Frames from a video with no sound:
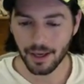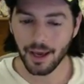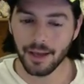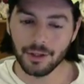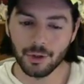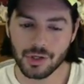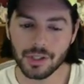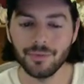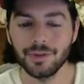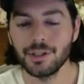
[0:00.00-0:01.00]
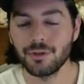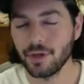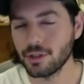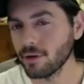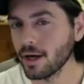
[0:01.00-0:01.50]
And usually when these
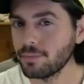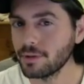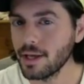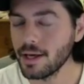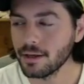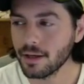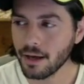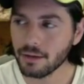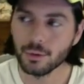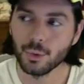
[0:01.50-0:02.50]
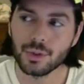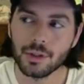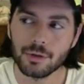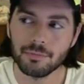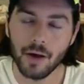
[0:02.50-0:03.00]
figs ripen, they kind of lose
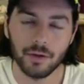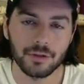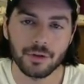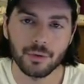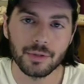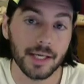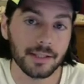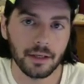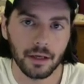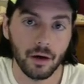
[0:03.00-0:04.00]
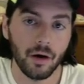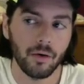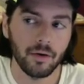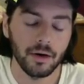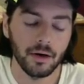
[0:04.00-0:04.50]
those melon tones as they go,